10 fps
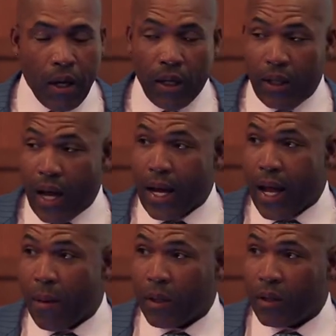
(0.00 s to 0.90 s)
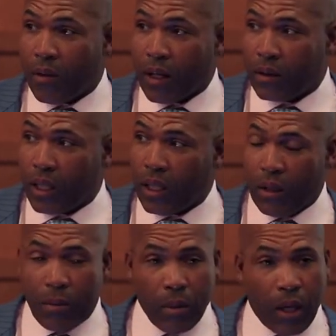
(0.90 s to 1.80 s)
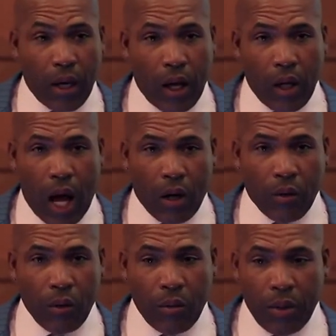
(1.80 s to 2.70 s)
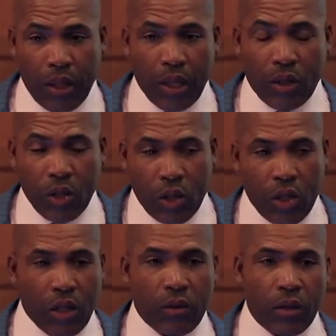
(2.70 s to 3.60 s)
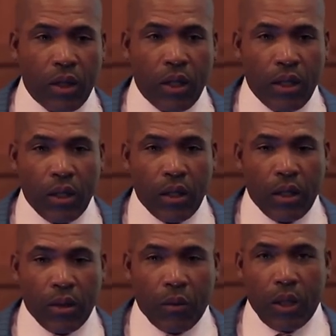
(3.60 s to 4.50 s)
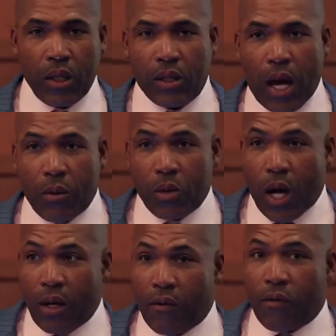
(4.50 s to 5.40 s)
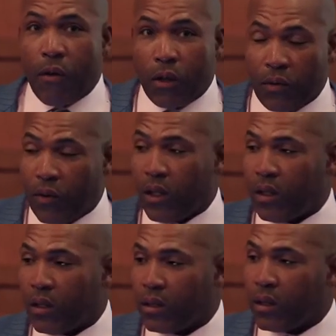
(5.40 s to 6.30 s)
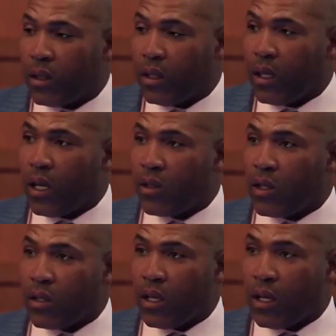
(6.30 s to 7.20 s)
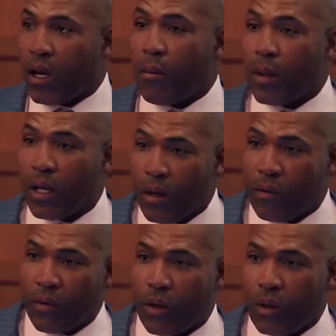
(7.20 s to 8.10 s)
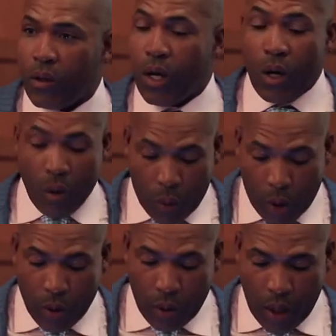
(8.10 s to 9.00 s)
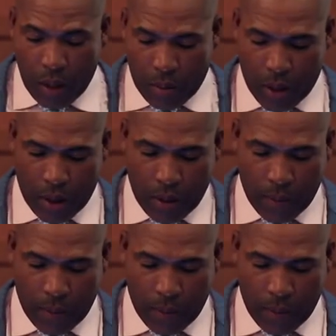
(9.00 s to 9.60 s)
And the dynamics of our team and our locker room began to shift when he stopped trying to force feed us and just said, I'm here for you when you need me.